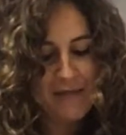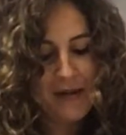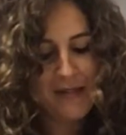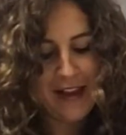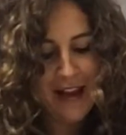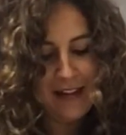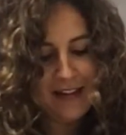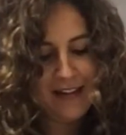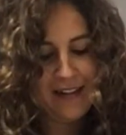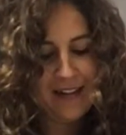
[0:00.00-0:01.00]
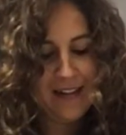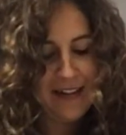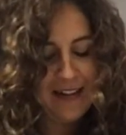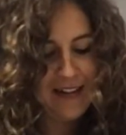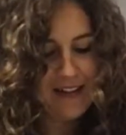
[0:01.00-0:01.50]
Maybe that
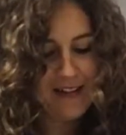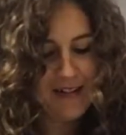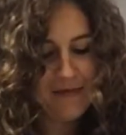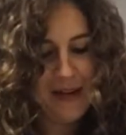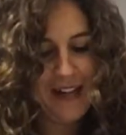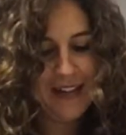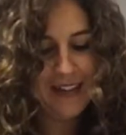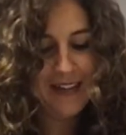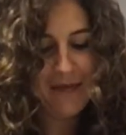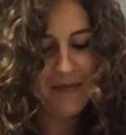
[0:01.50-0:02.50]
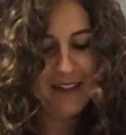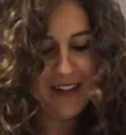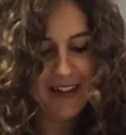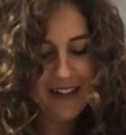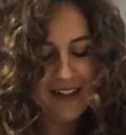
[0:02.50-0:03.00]
means
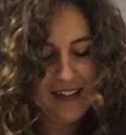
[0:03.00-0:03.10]
something.